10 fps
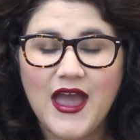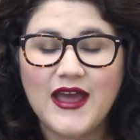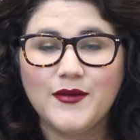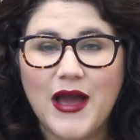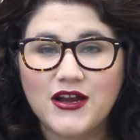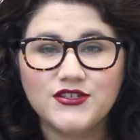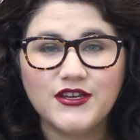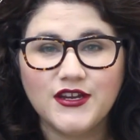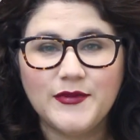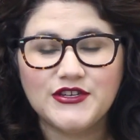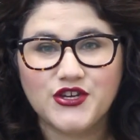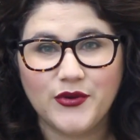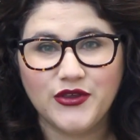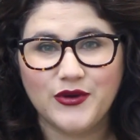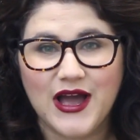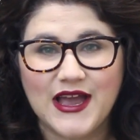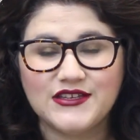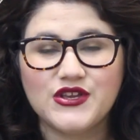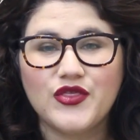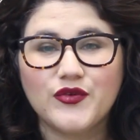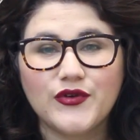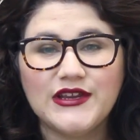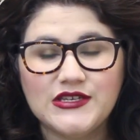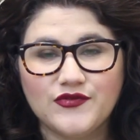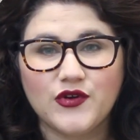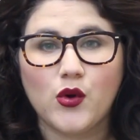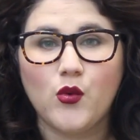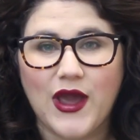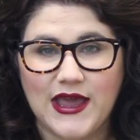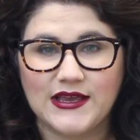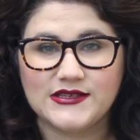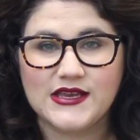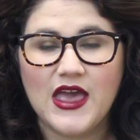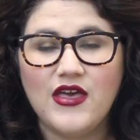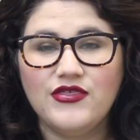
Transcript: And I'm actually going to be showing you guys three different ways